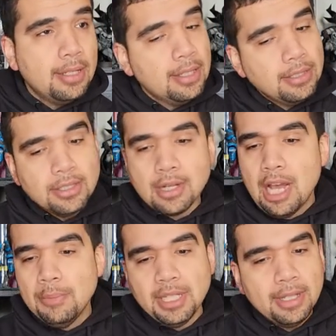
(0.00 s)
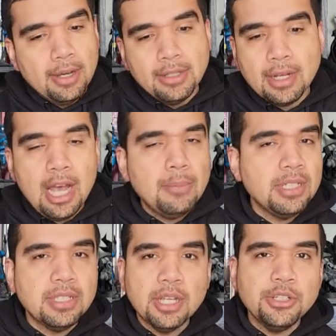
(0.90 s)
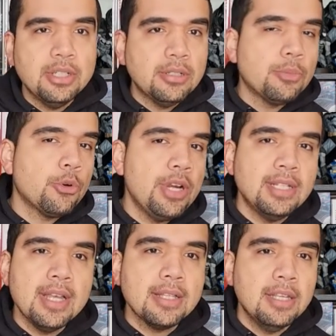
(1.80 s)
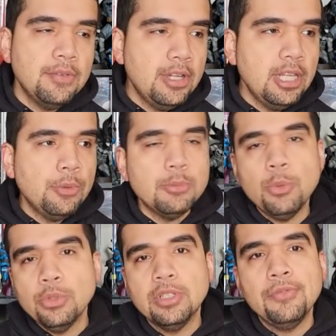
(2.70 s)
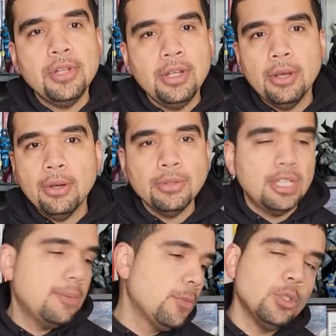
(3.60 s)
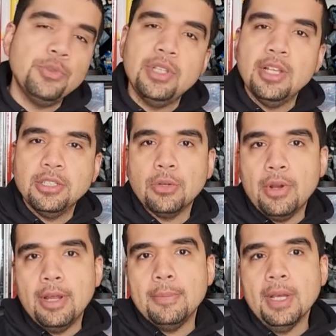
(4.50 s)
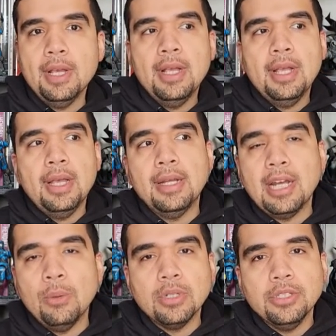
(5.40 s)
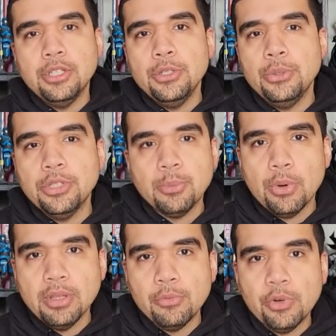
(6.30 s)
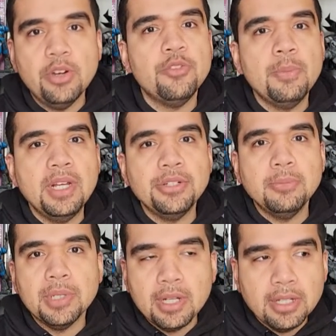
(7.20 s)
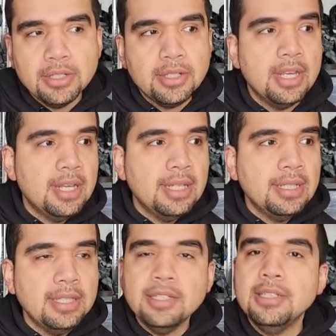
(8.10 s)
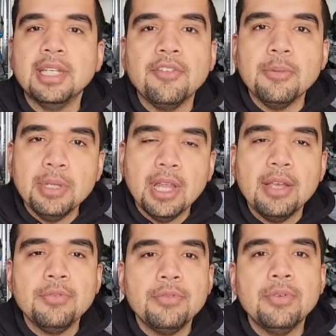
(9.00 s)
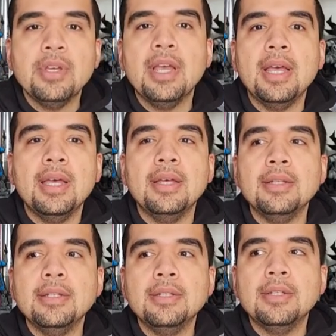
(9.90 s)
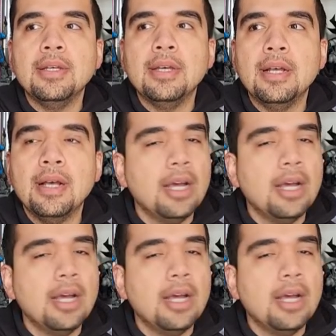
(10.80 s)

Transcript: Just commenting on the comment section creates activity, which boosts the video. Same goes for the Instagram. And I will continue to spread the free information because this is giving me life and I